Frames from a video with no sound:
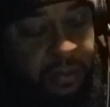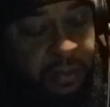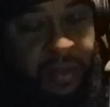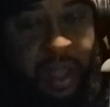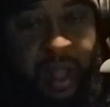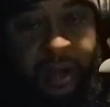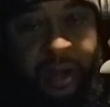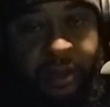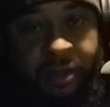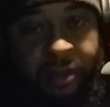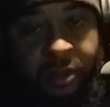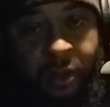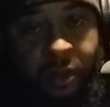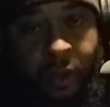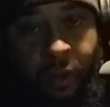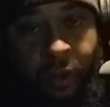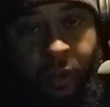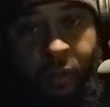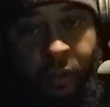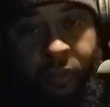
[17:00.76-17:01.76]
of God and
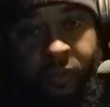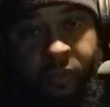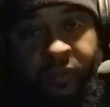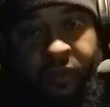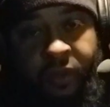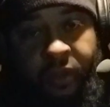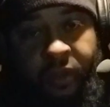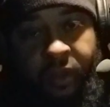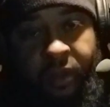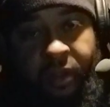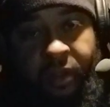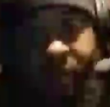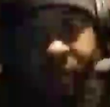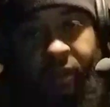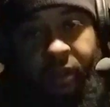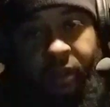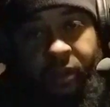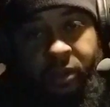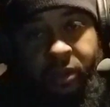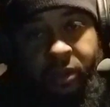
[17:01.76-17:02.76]
knows
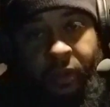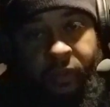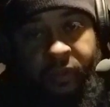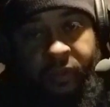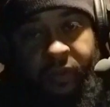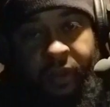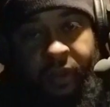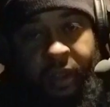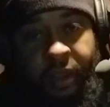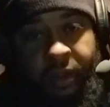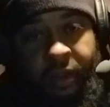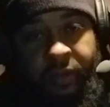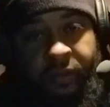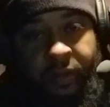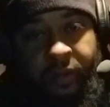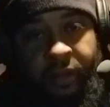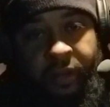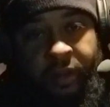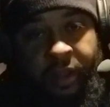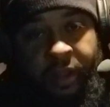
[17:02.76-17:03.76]
those
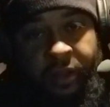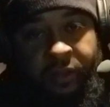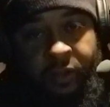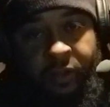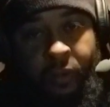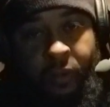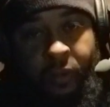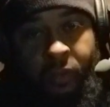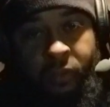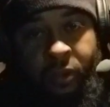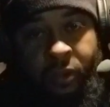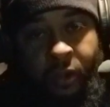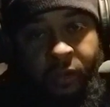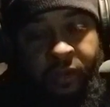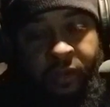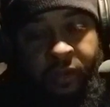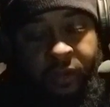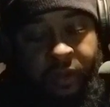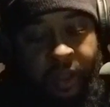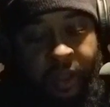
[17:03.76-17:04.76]
things, and so
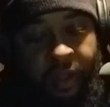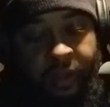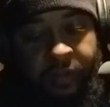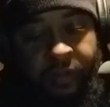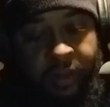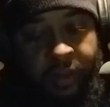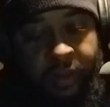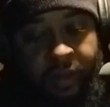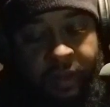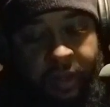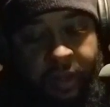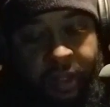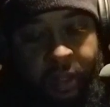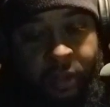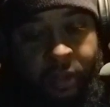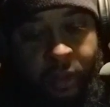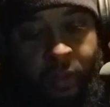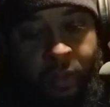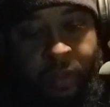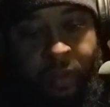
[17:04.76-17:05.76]
knows the things that
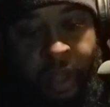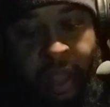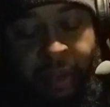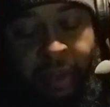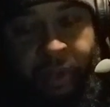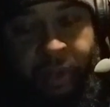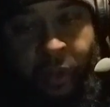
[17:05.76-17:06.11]
God